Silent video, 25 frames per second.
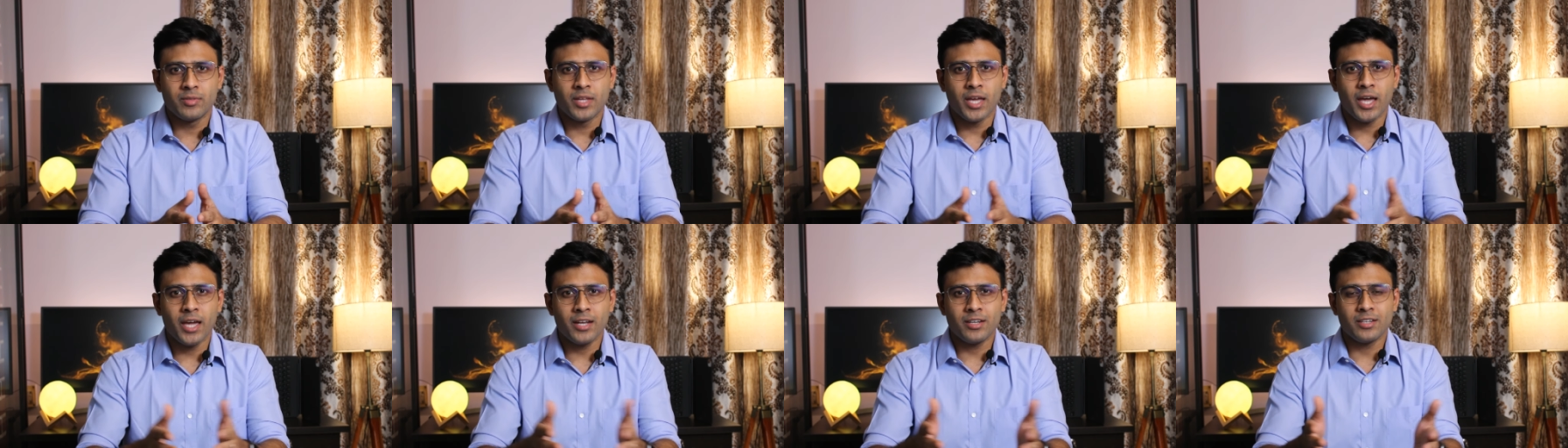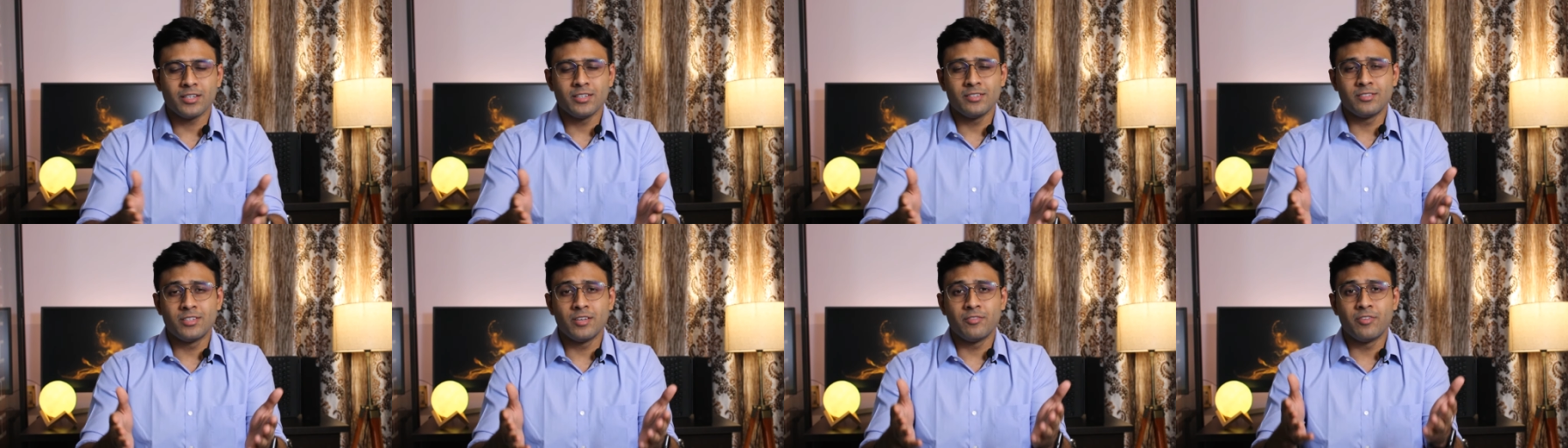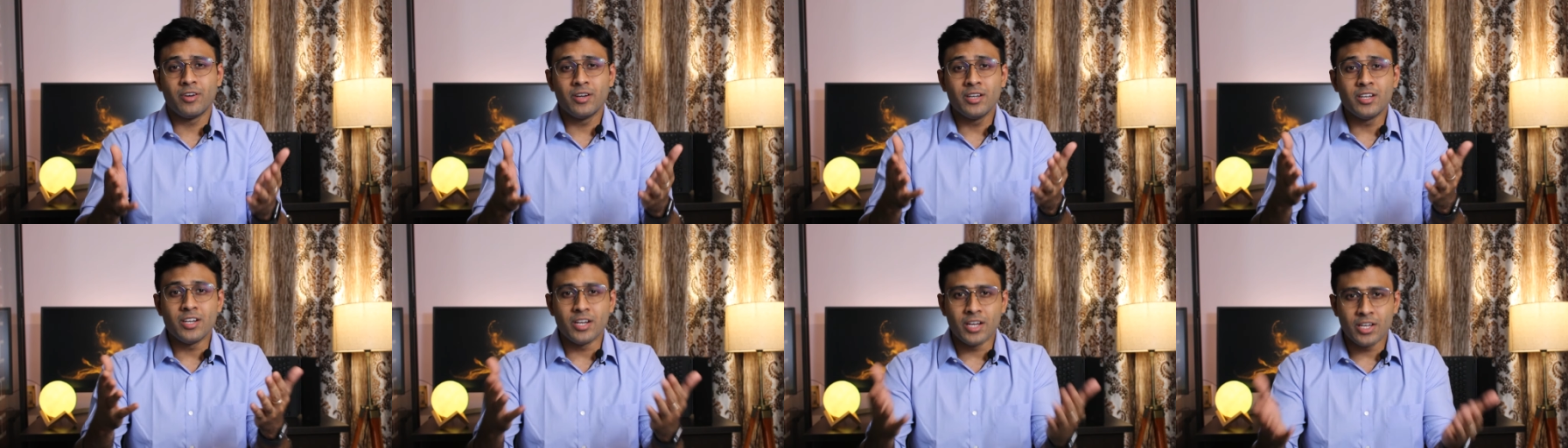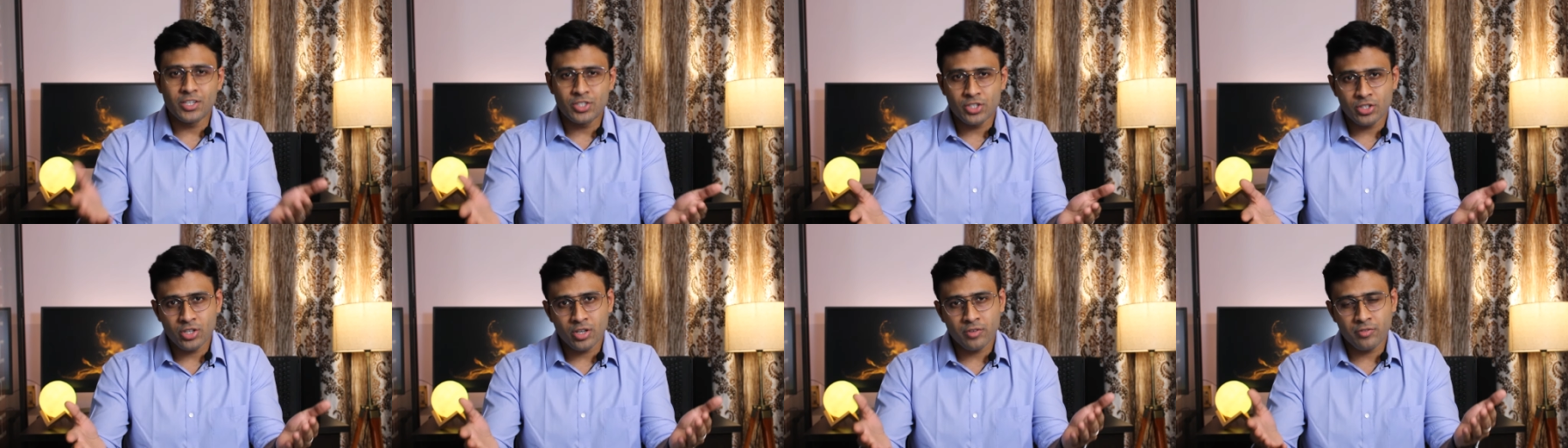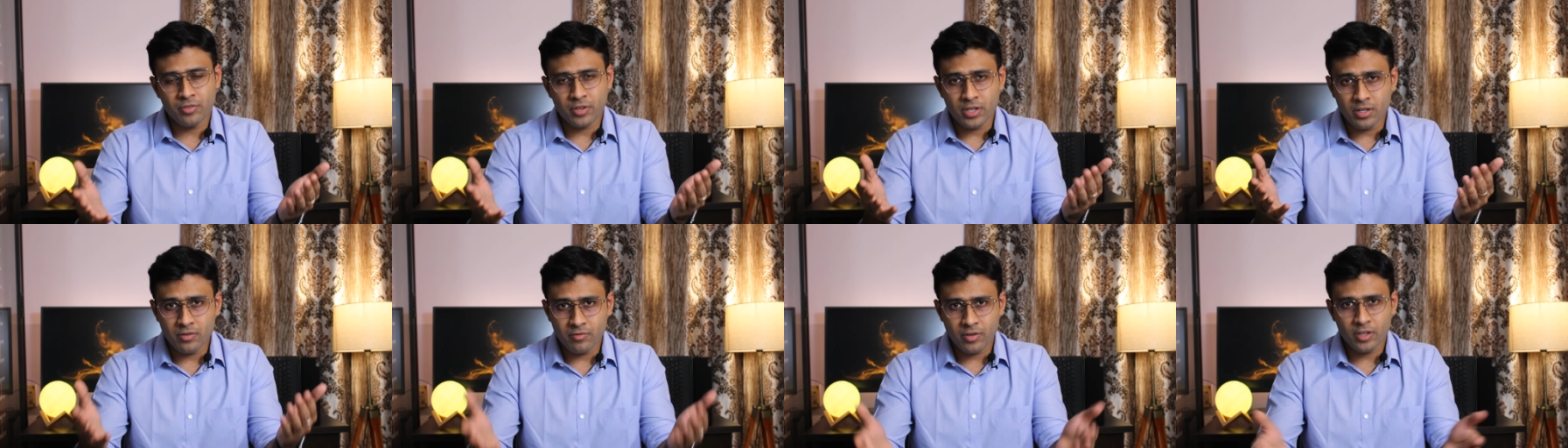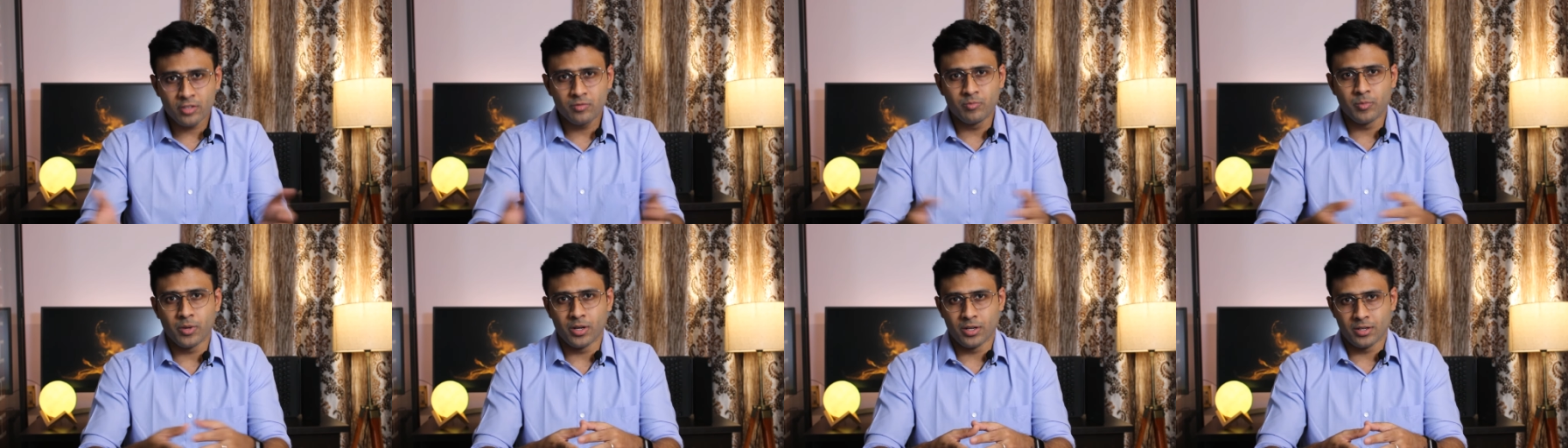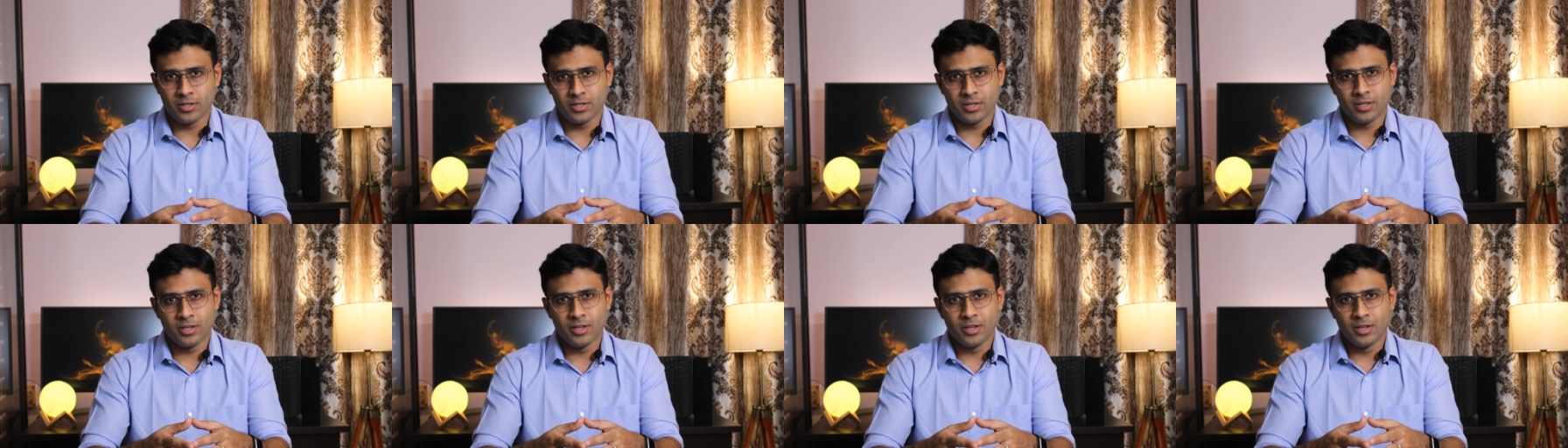that is the very nature of investment.